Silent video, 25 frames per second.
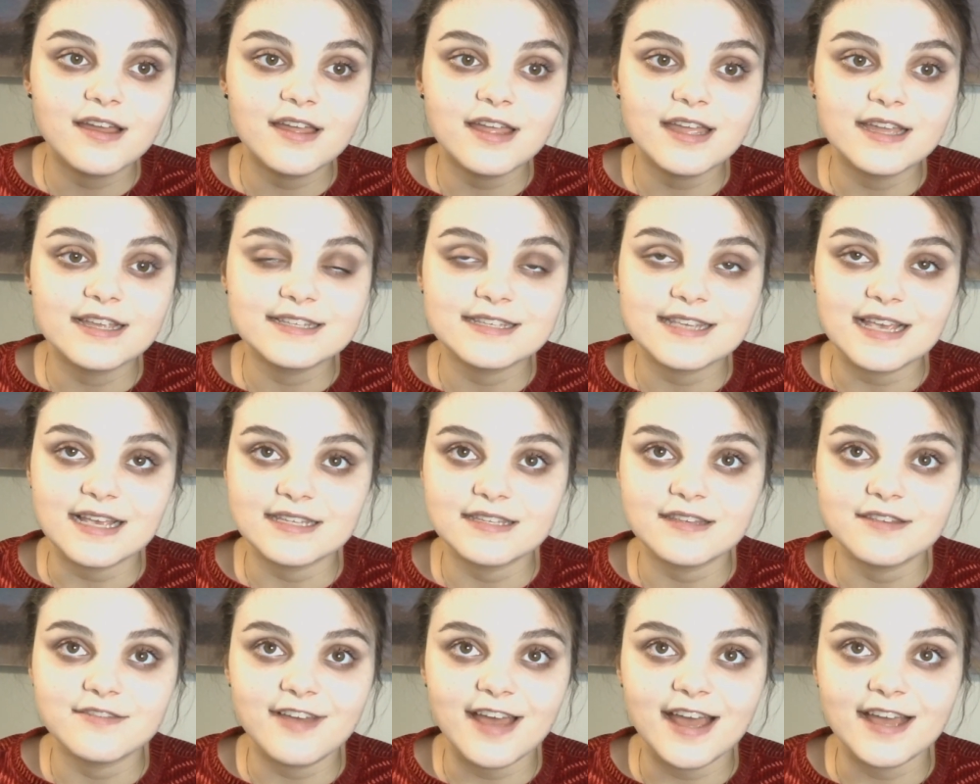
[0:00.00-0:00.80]

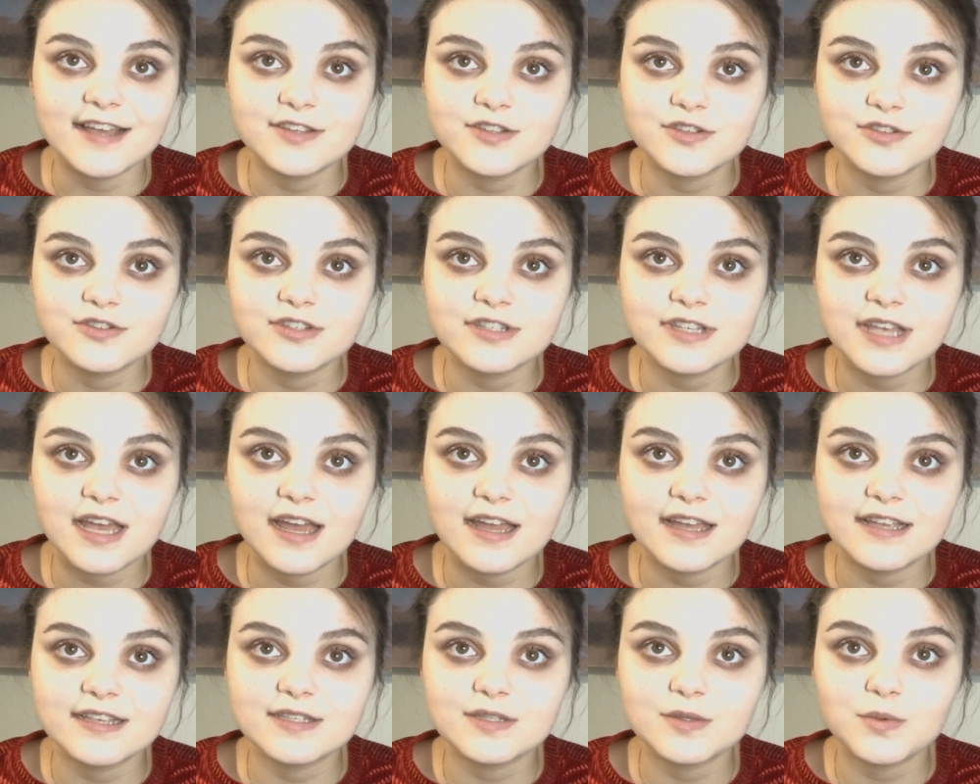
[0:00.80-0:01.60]
excessive
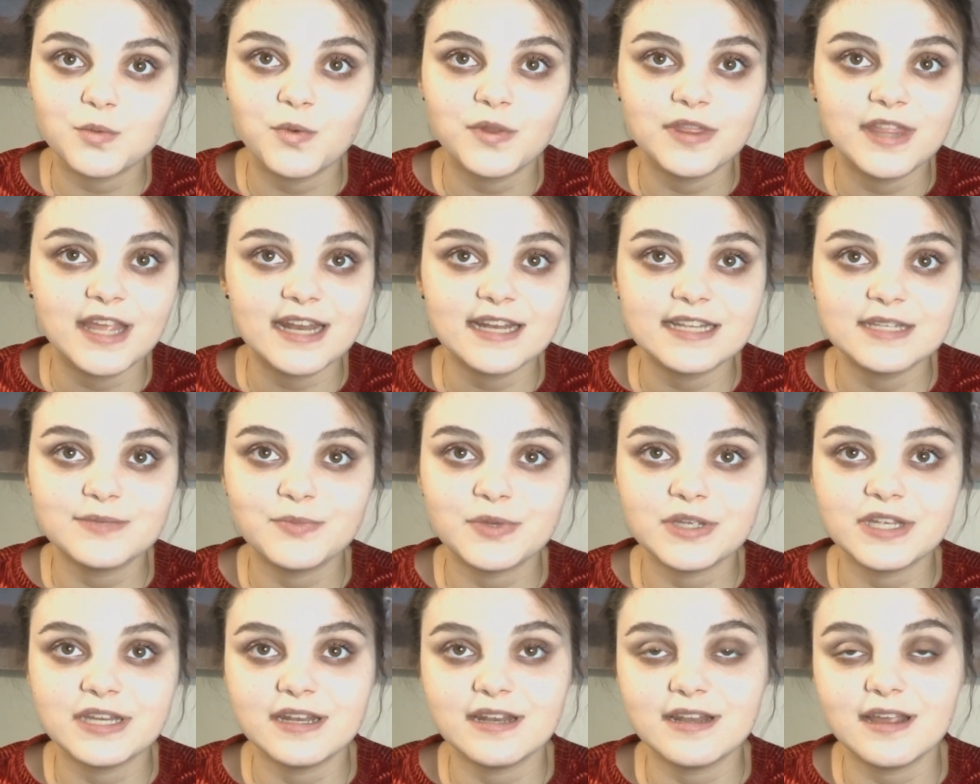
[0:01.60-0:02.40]
exercise, when that has
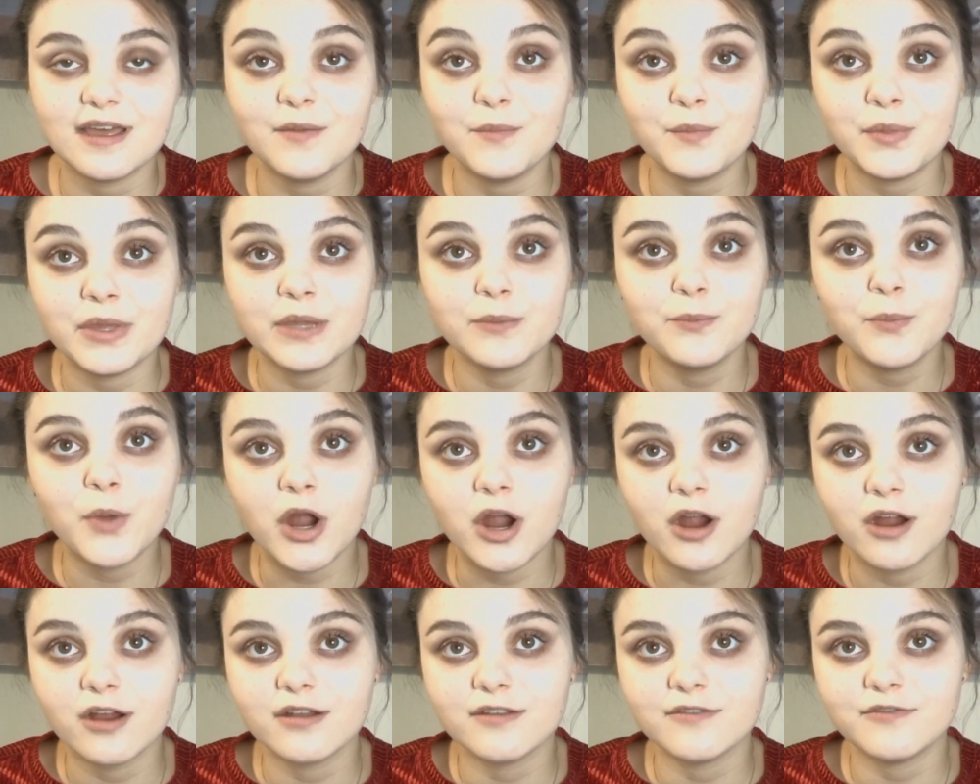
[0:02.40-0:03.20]
been a big
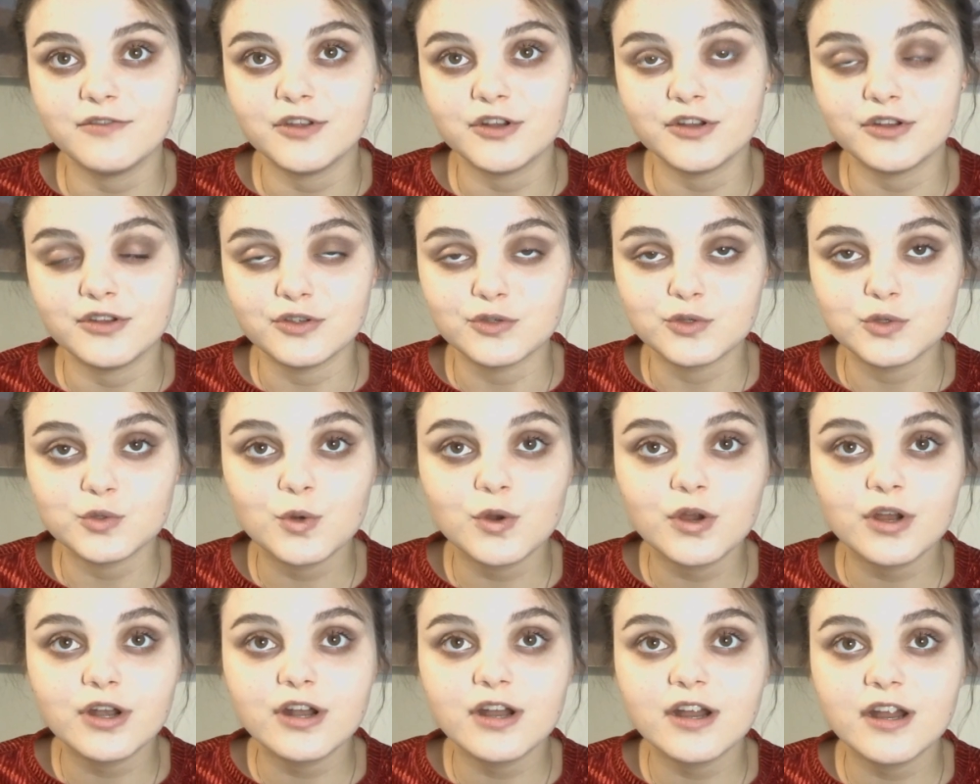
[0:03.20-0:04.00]
part of your
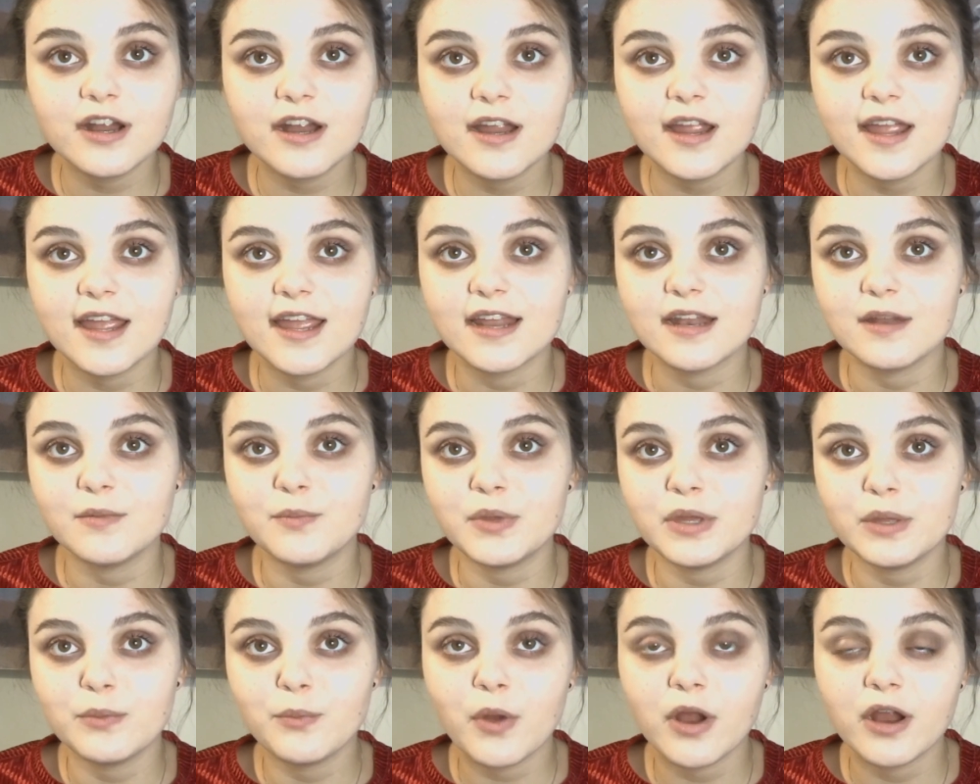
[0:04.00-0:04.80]
disorder and a
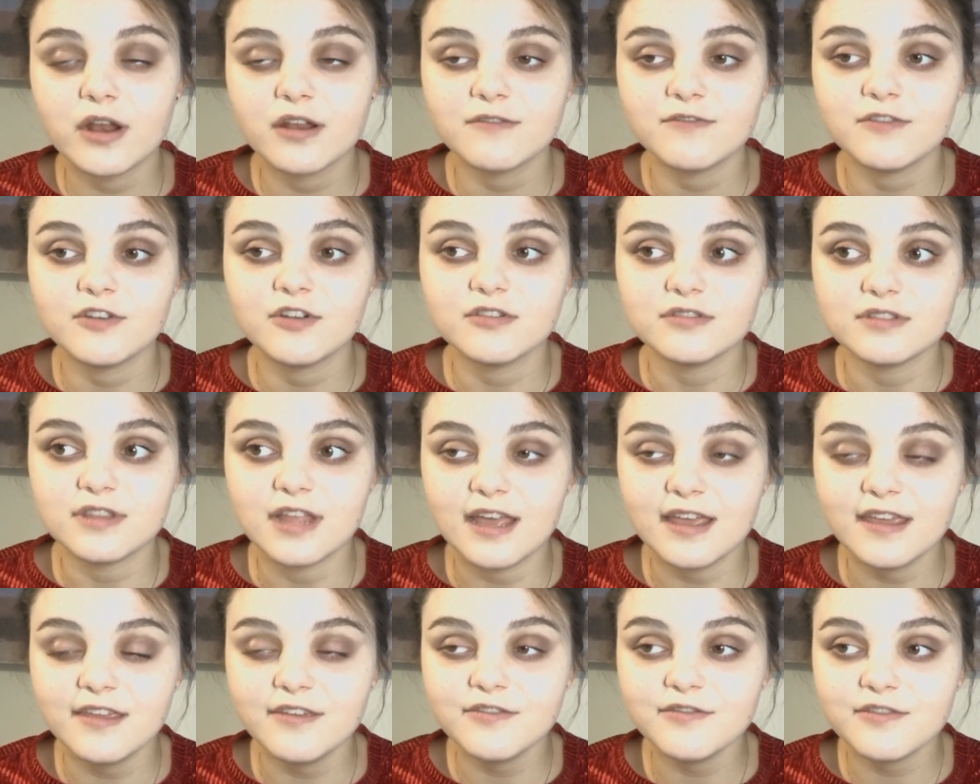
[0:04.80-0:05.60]
big part of your
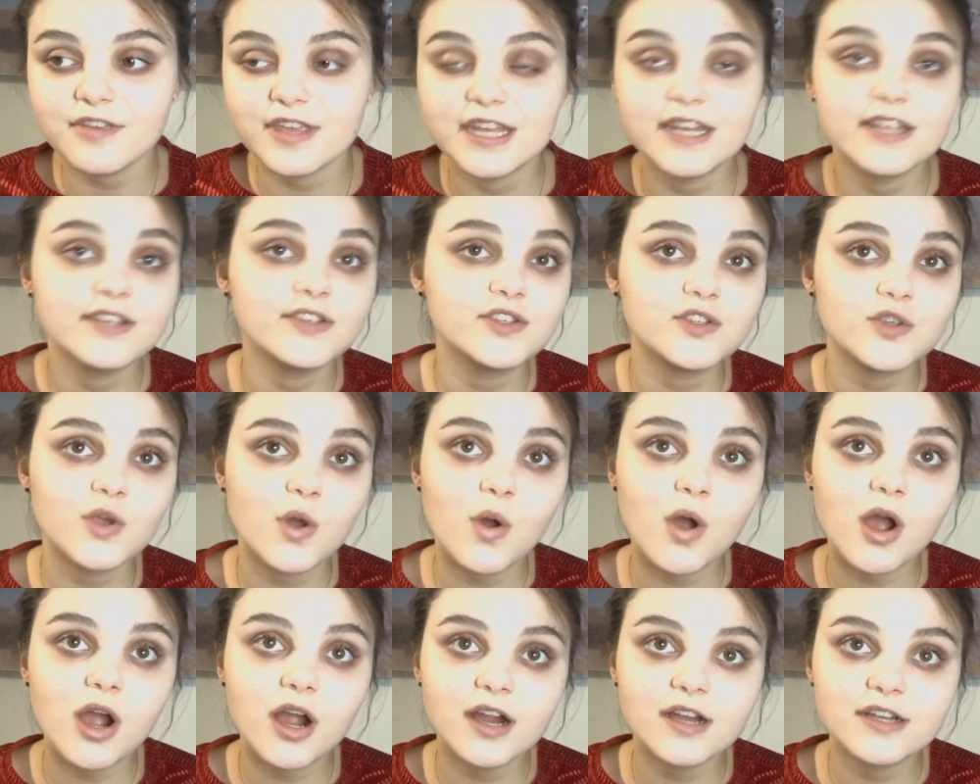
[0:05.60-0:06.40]
life. It is so
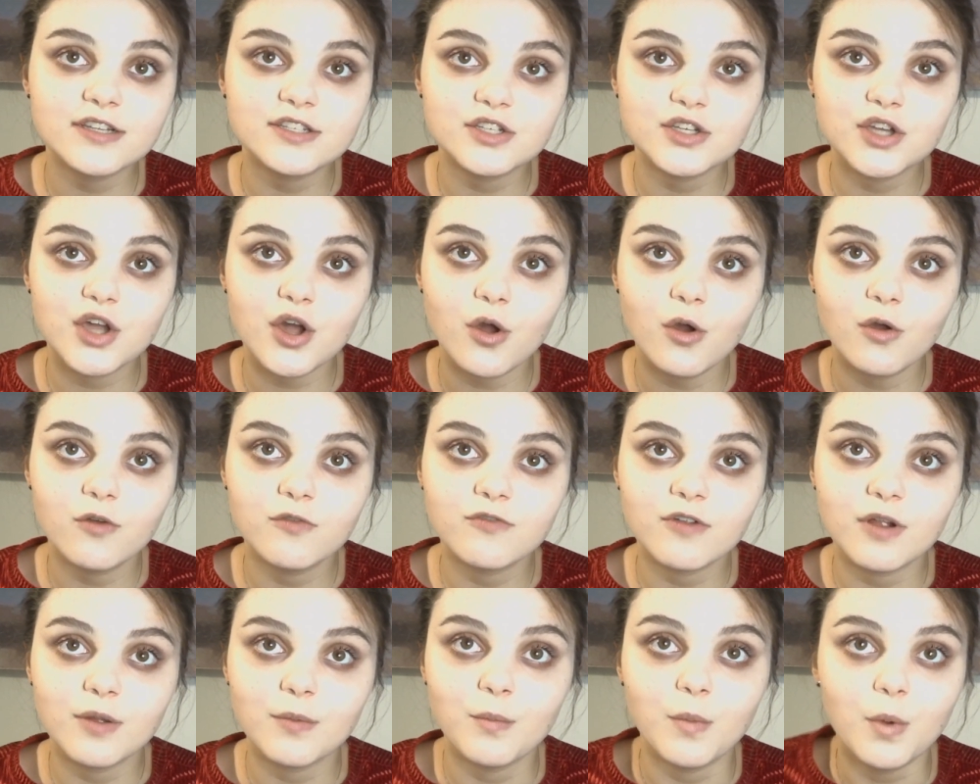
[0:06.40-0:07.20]
hard to go
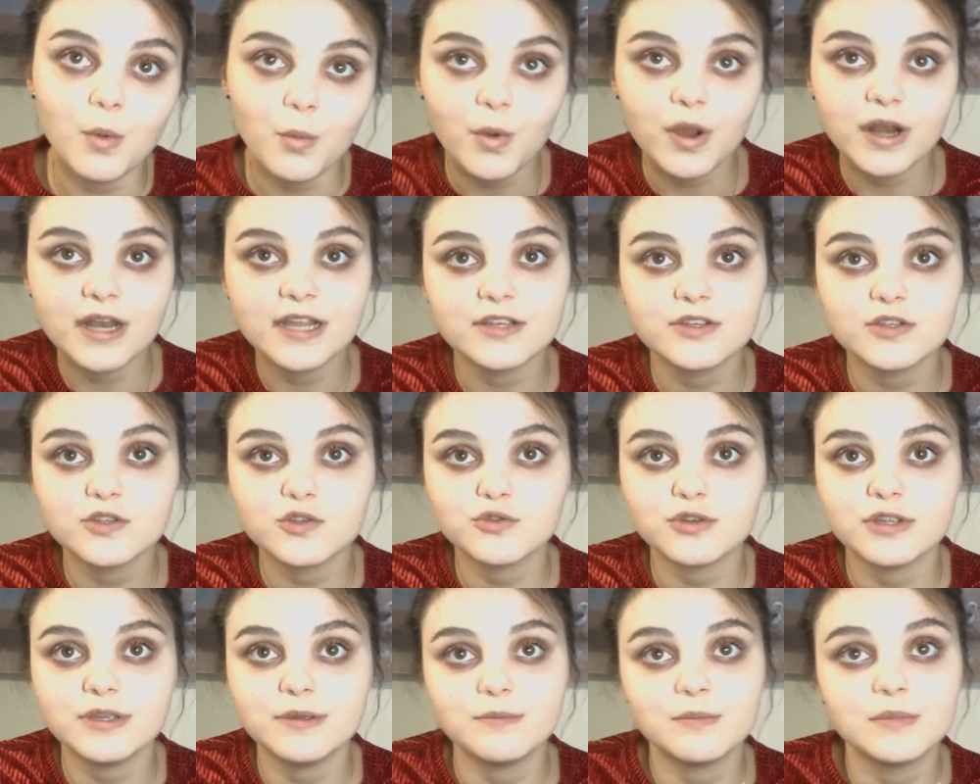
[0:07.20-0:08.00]
from one
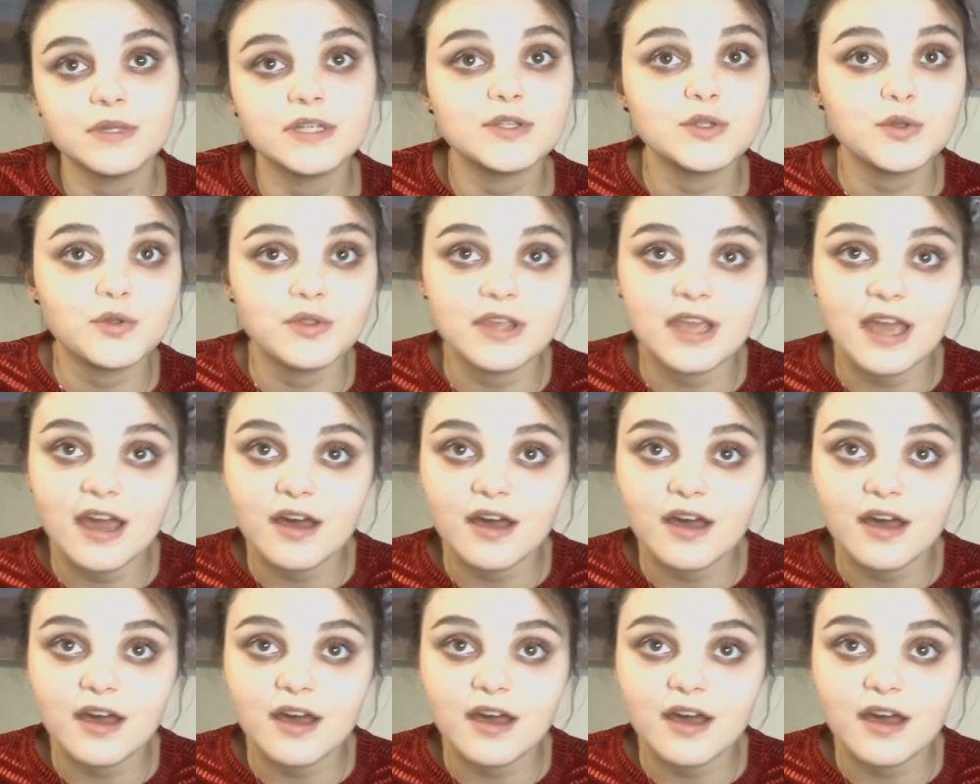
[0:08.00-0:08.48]
extreme to the